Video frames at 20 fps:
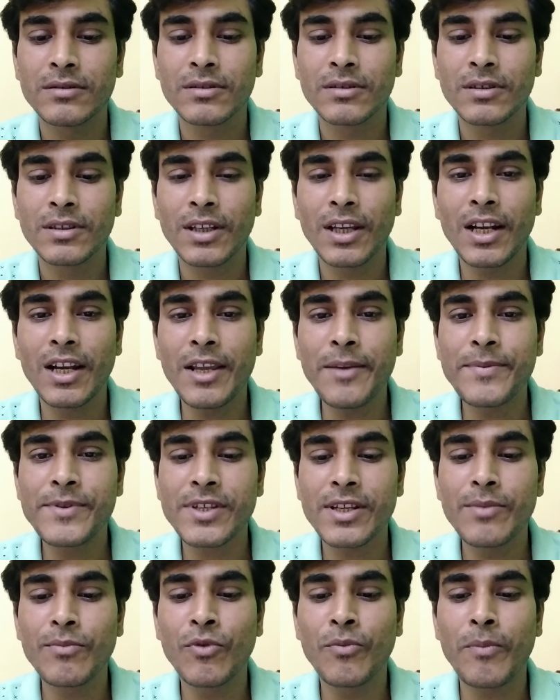He lives
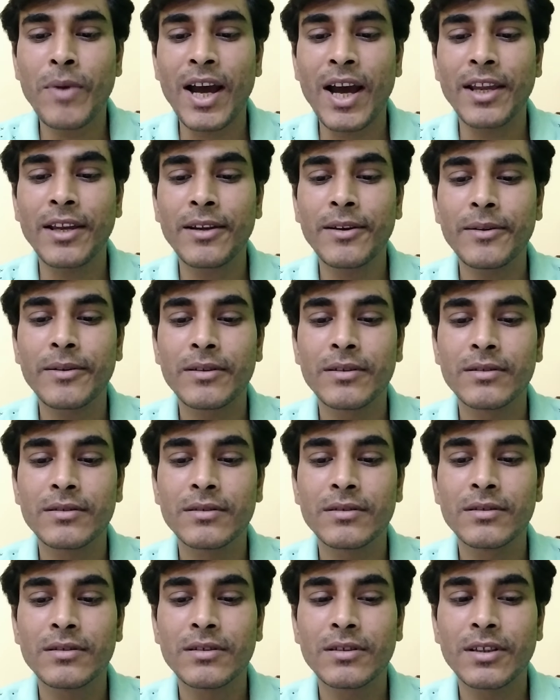in Mumbai.
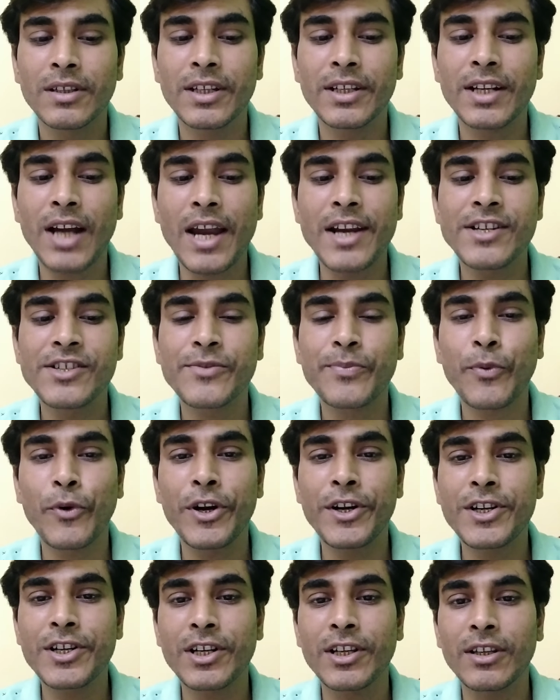He writes
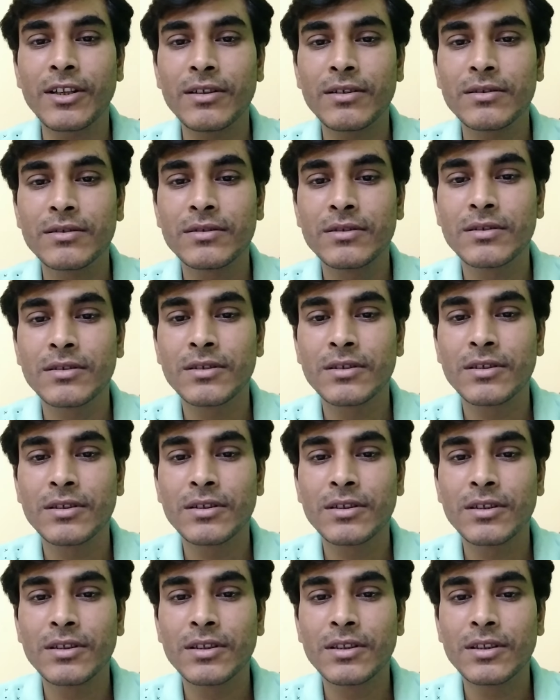poetry.
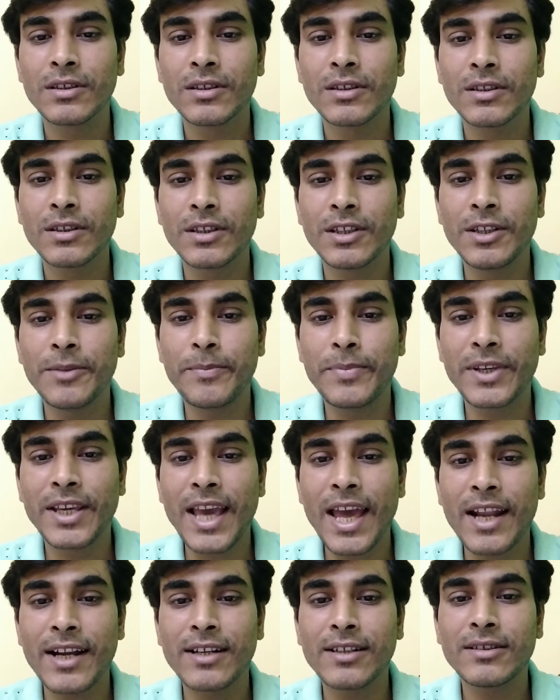He
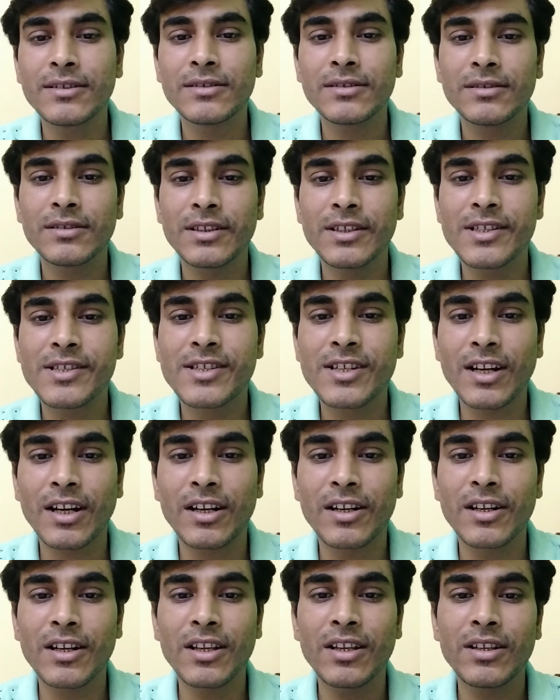began his
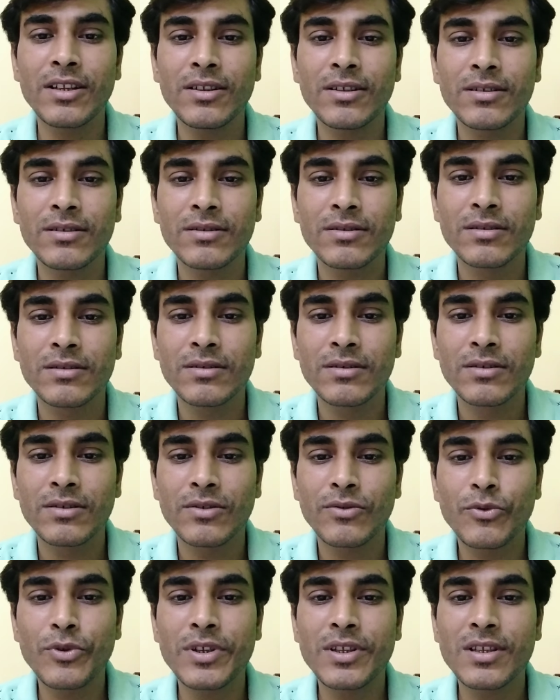journey
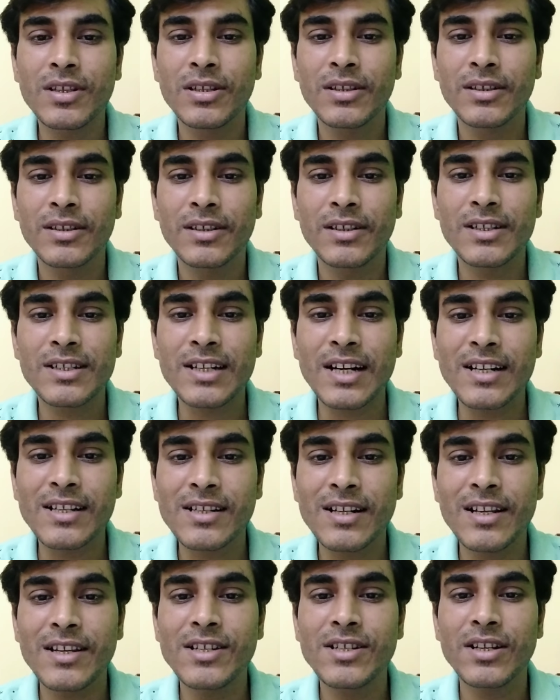with
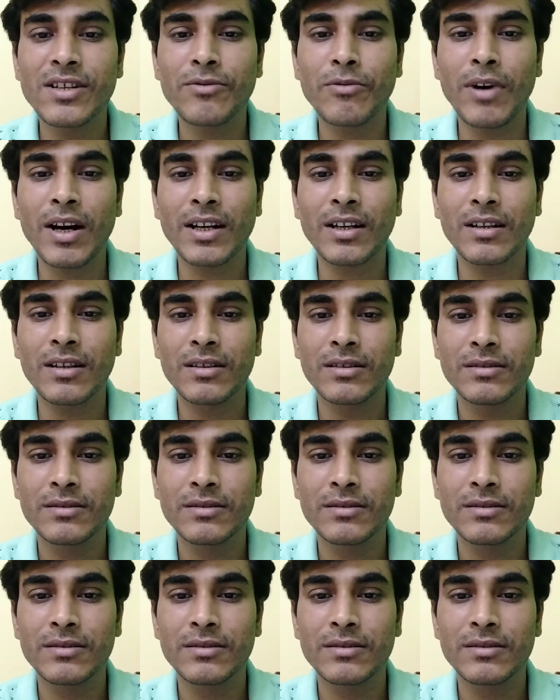translation work,